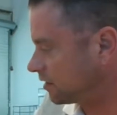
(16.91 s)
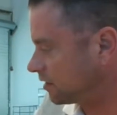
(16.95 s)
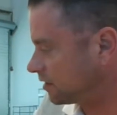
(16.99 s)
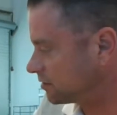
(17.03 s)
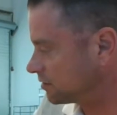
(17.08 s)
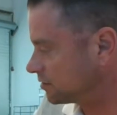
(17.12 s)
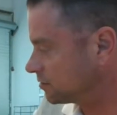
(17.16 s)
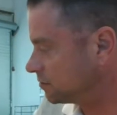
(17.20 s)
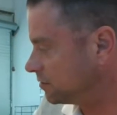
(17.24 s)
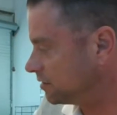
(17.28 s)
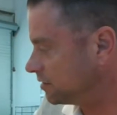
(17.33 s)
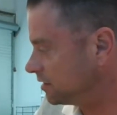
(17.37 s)

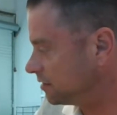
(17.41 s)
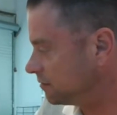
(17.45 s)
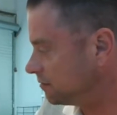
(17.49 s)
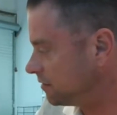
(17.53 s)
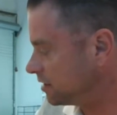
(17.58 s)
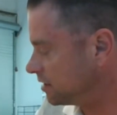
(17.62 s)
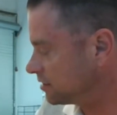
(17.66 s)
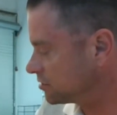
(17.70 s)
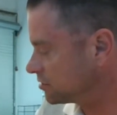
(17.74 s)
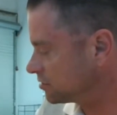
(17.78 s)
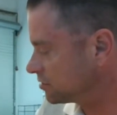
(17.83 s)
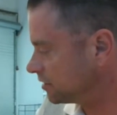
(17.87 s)
To
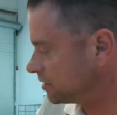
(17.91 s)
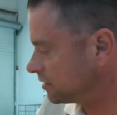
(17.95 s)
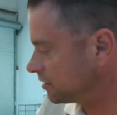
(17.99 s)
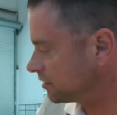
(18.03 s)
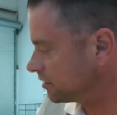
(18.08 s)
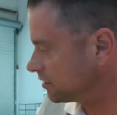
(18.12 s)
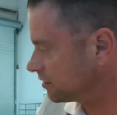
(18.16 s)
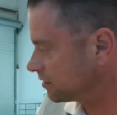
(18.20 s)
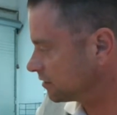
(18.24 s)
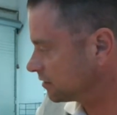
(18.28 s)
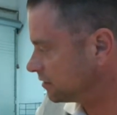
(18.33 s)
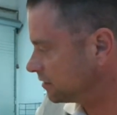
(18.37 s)
begin
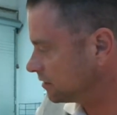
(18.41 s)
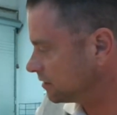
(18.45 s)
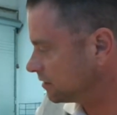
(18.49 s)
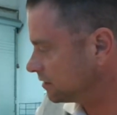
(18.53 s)
measuring